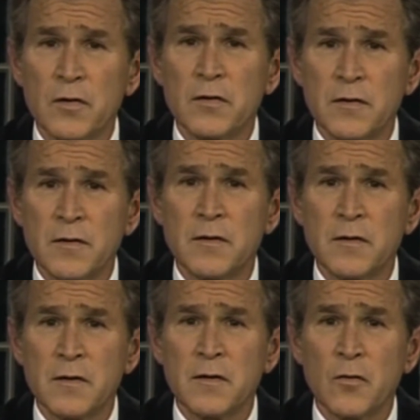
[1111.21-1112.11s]
the
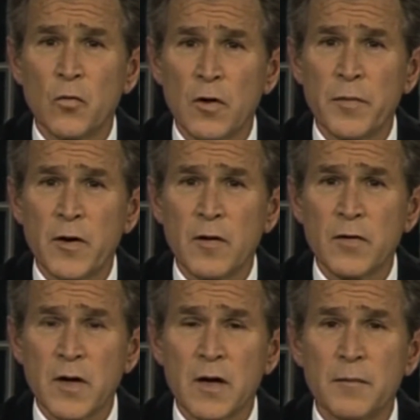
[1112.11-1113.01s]
instrument of the
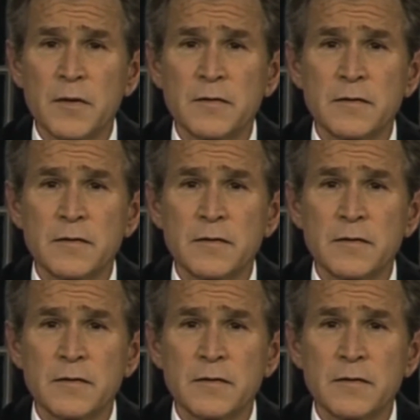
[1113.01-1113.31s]
divine will,